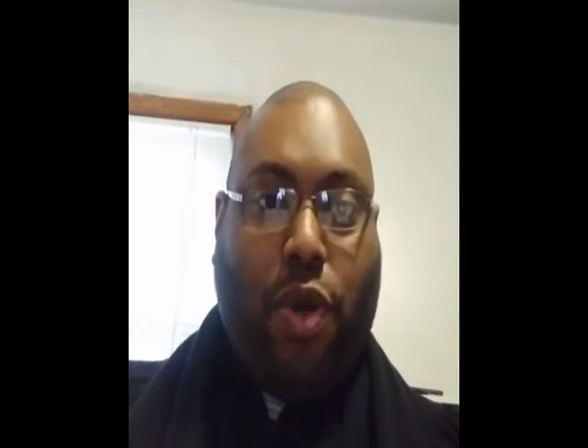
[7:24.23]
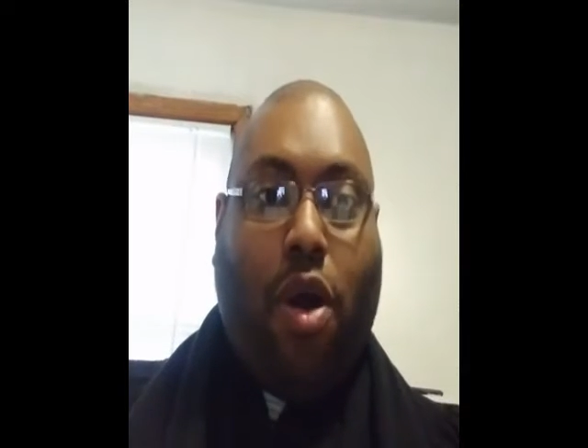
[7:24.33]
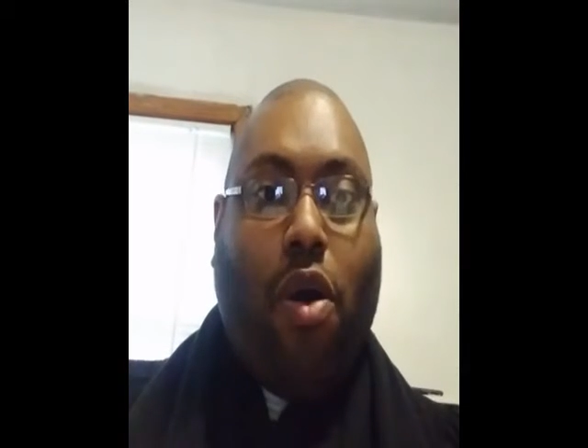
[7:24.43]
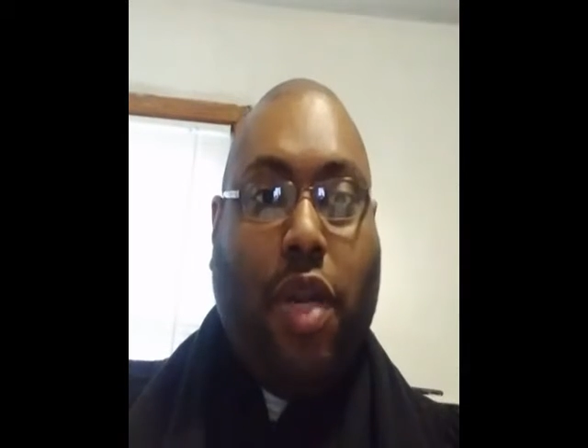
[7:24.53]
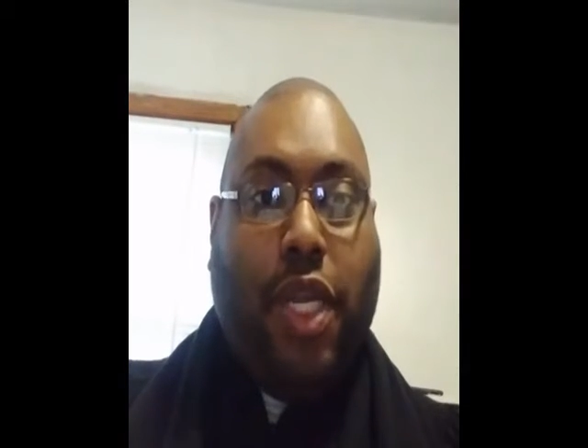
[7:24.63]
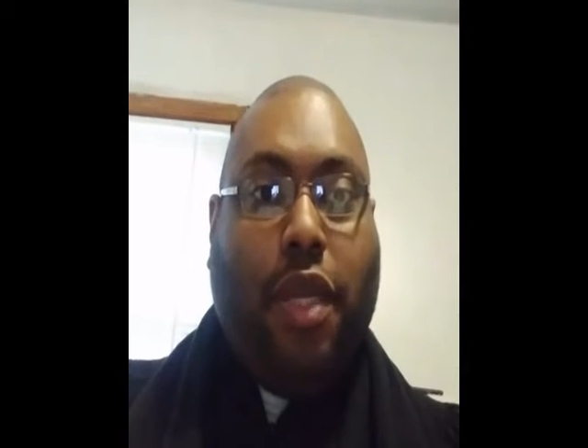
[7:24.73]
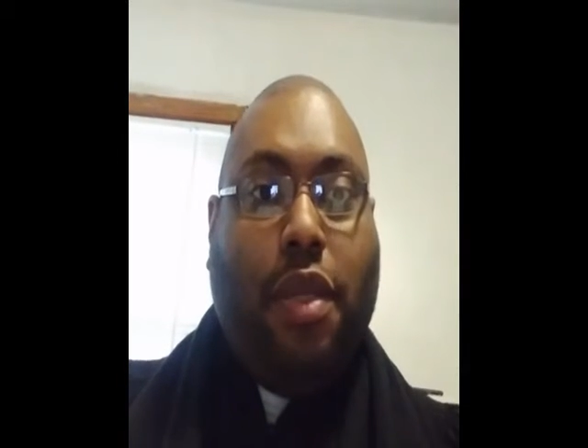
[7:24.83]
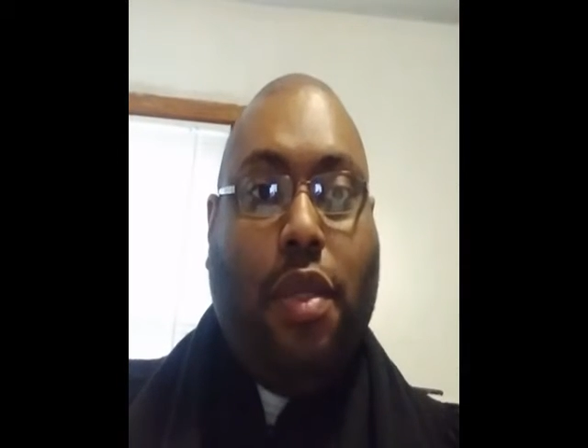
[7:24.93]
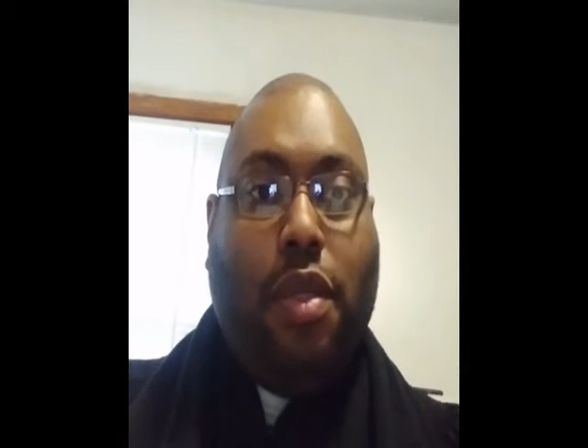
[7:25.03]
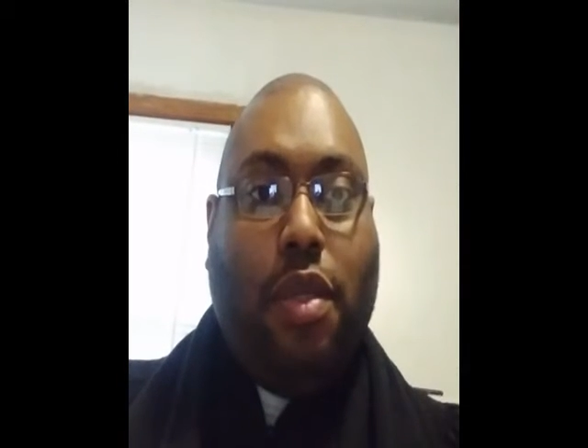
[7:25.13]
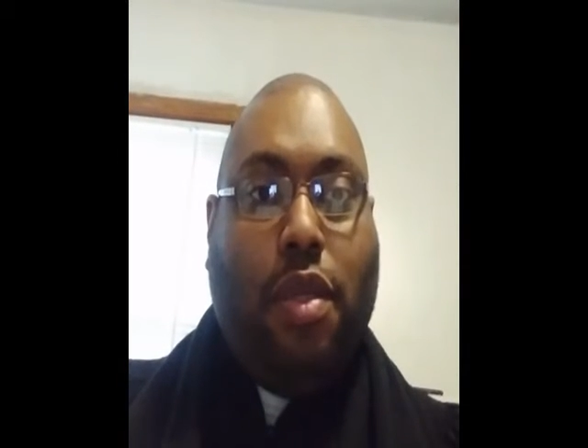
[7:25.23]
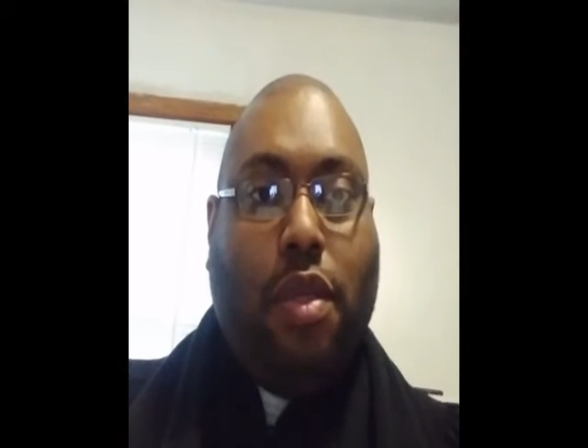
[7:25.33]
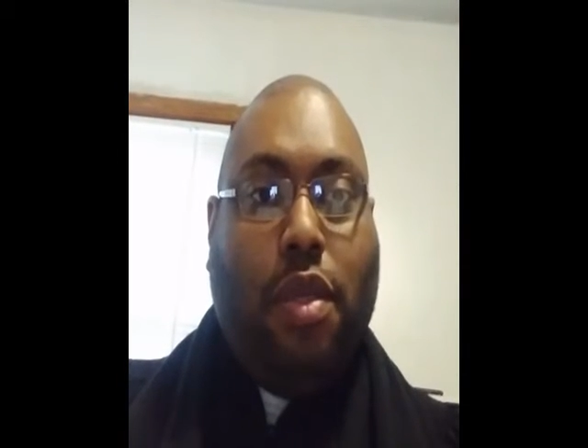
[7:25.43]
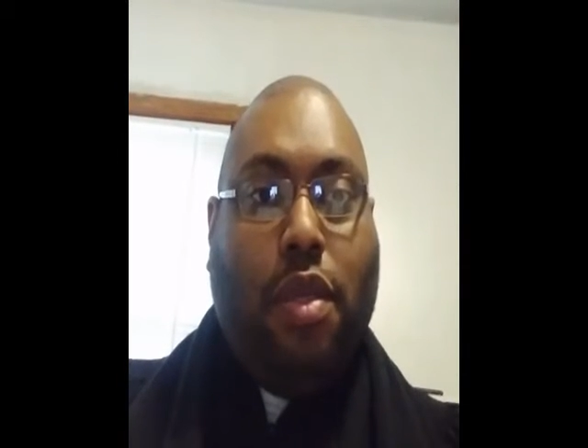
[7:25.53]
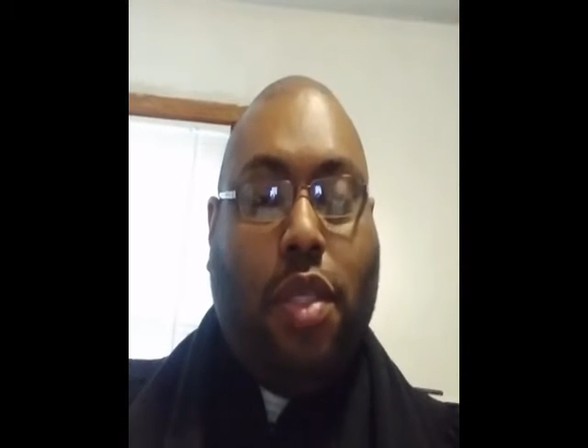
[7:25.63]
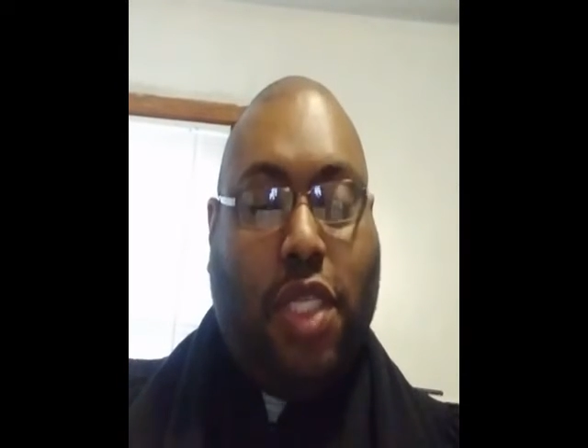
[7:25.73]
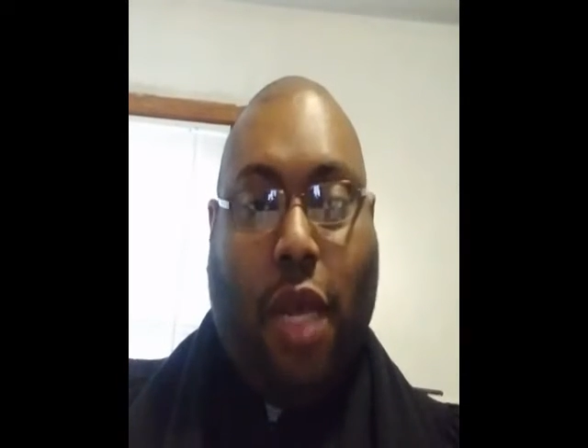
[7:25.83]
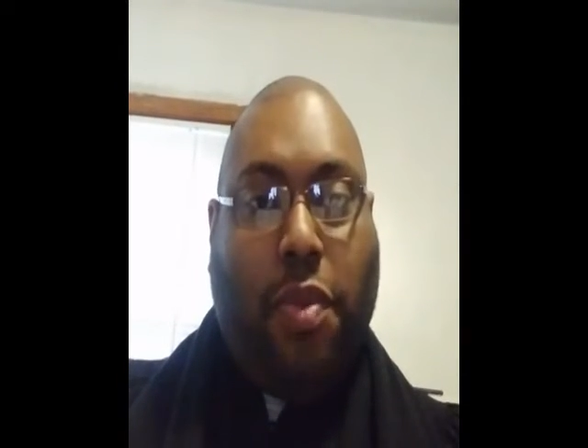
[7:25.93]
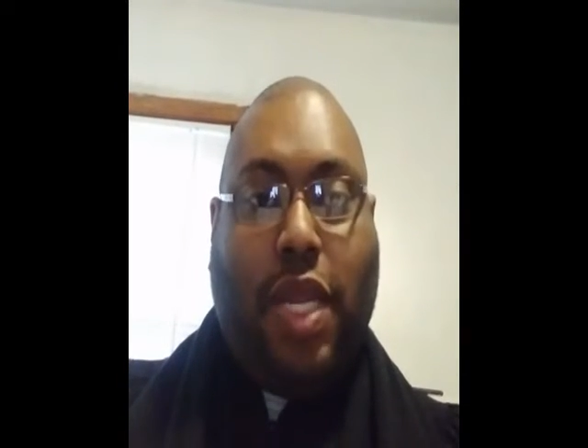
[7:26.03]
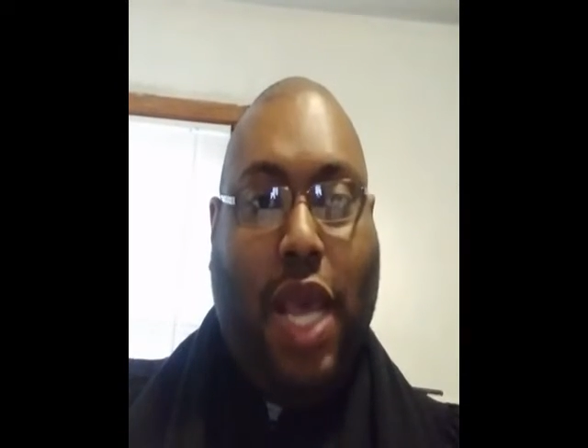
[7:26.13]
went on here.
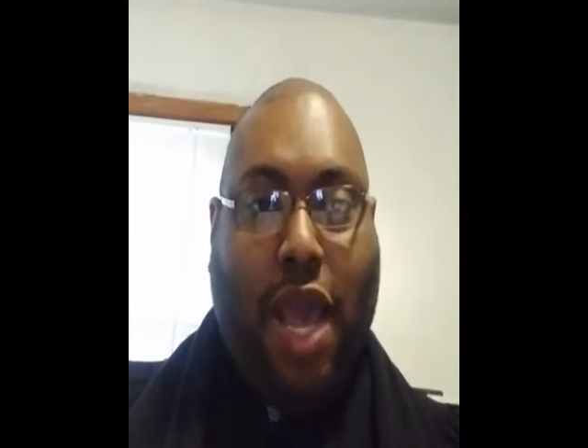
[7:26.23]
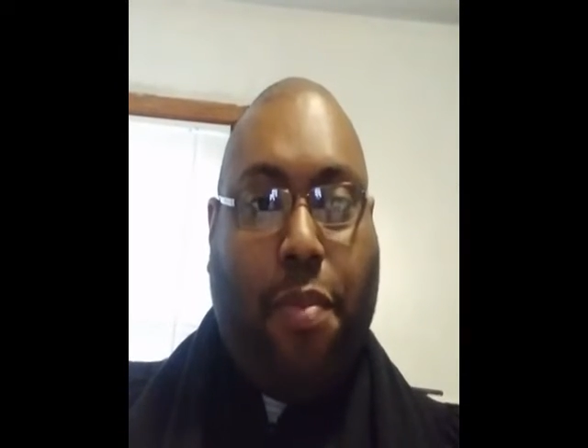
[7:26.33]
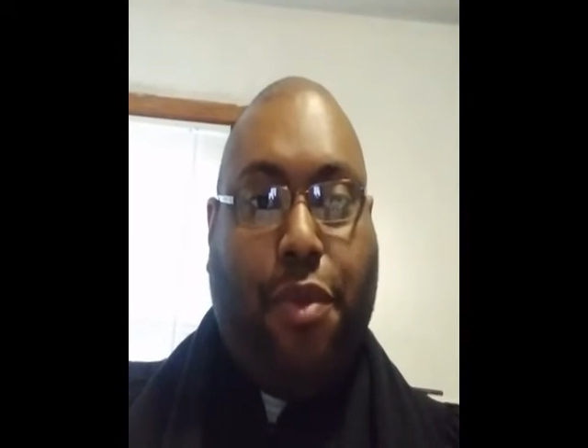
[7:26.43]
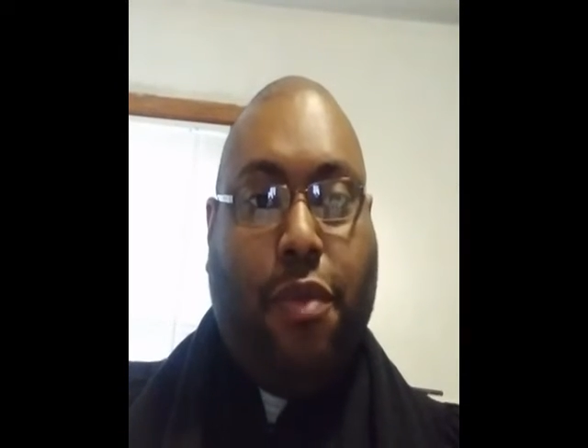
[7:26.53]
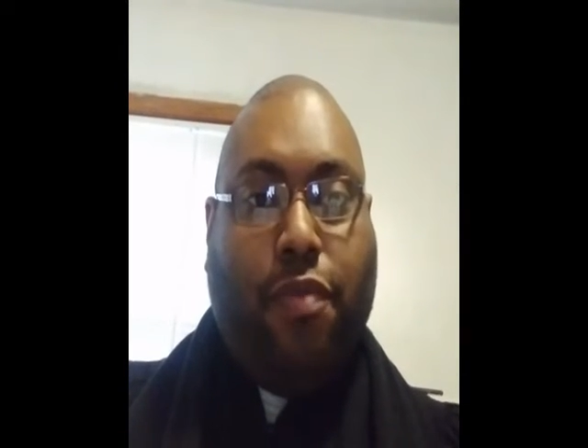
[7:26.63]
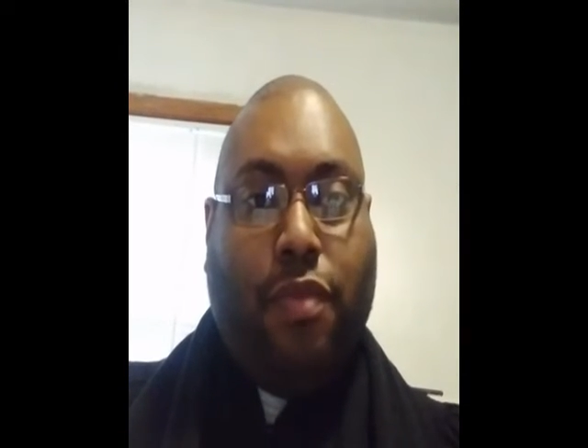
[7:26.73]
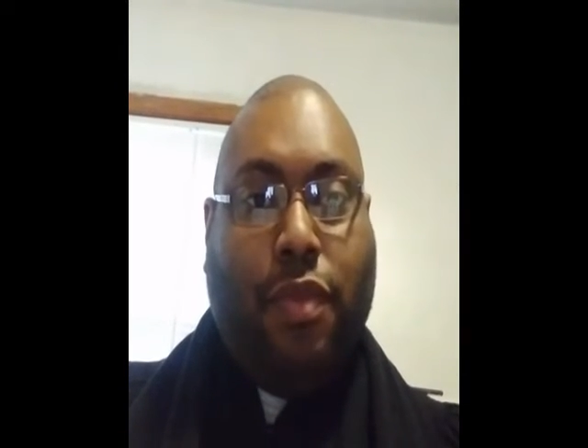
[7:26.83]
Something happened.